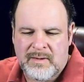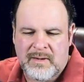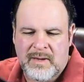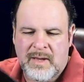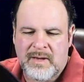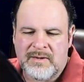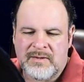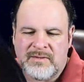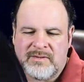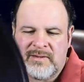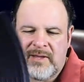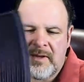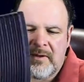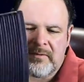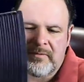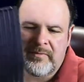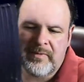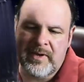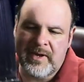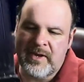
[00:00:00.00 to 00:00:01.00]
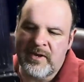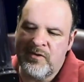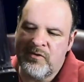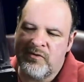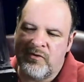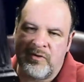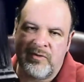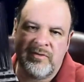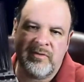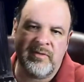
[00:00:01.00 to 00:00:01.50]
on a set of
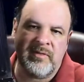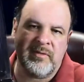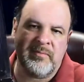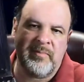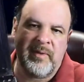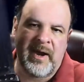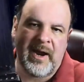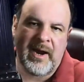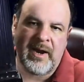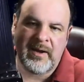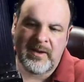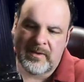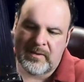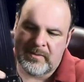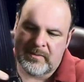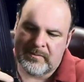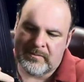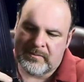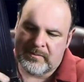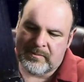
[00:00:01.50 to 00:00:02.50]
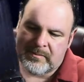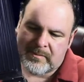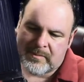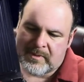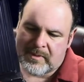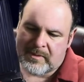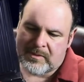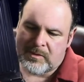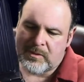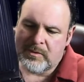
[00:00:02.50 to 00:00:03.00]
hinges in the back,
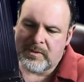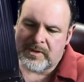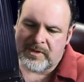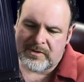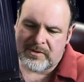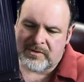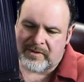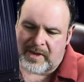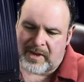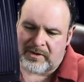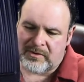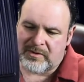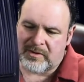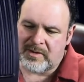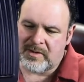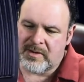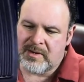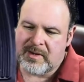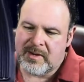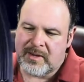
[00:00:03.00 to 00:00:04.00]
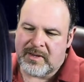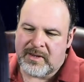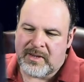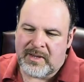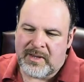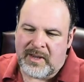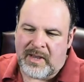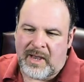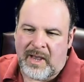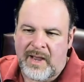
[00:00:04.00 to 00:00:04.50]
2 hinges actually,
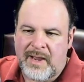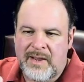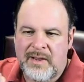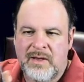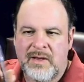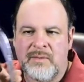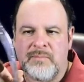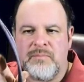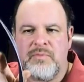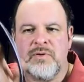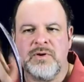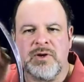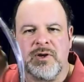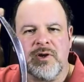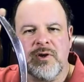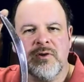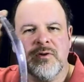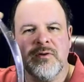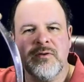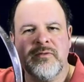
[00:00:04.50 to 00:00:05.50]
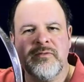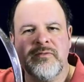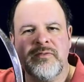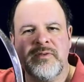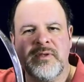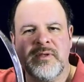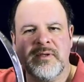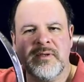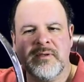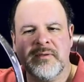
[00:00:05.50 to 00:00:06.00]
I put a
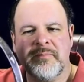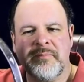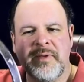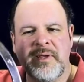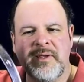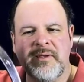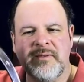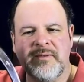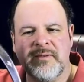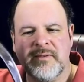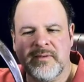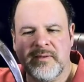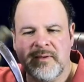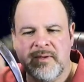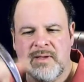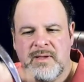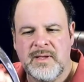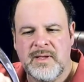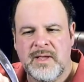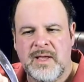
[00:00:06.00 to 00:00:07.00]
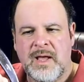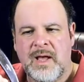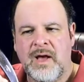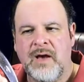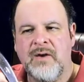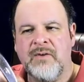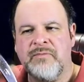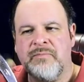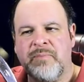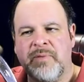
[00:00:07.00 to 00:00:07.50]
curved piece
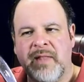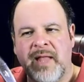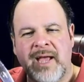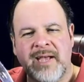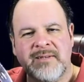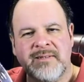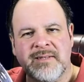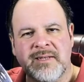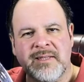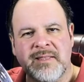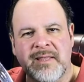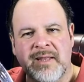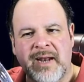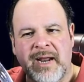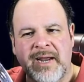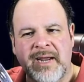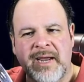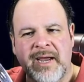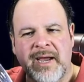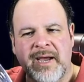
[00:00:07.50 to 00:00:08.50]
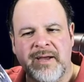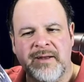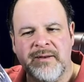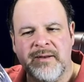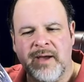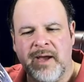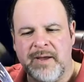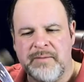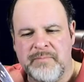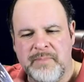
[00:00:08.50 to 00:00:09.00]
of plastic that I
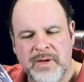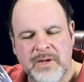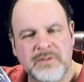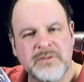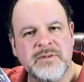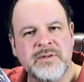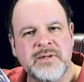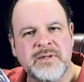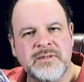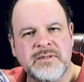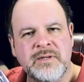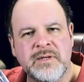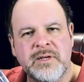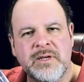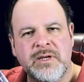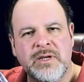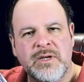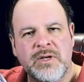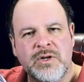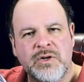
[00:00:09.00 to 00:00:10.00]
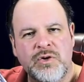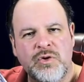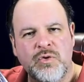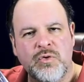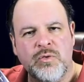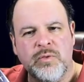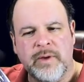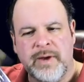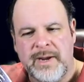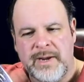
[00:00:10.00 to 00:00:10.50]
had. I melted it
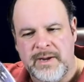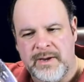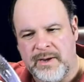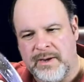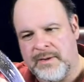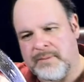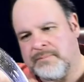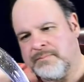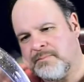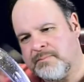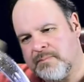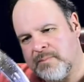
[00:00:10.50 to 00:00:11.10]
to a